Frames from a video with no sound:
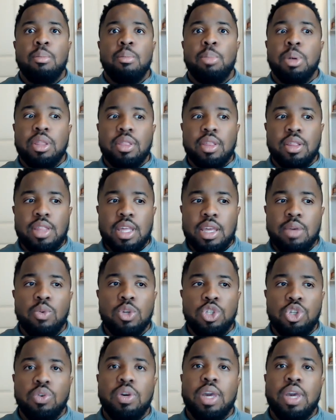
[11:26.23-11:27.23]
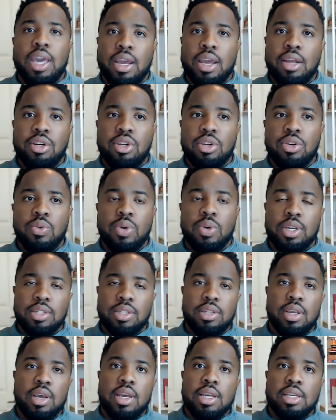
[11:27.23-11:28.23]
But the thing, what you can do
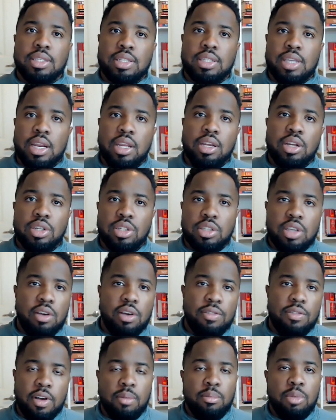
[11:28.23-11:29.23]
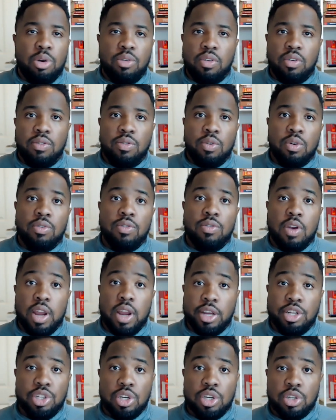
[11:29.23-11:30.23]
is setting yourself up moving forward for
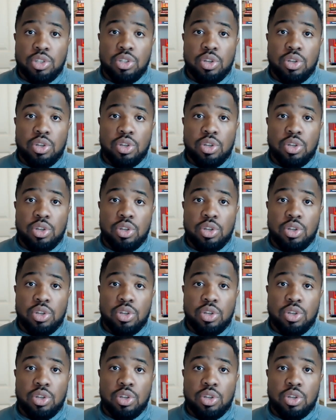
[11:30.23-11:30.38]
next year.